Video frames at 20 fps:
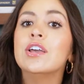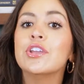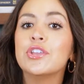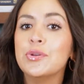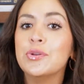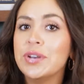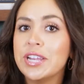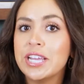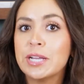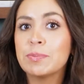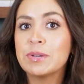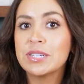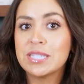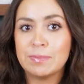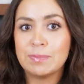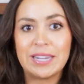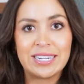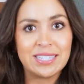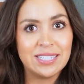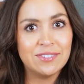unique
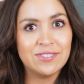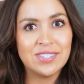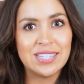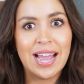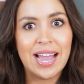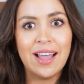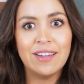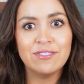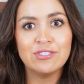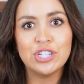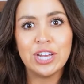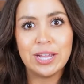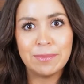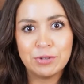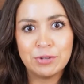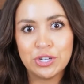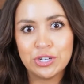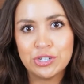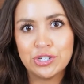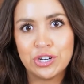perspectives that have
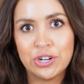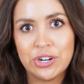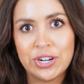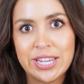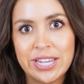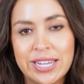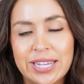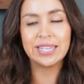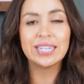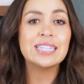shaped your journey.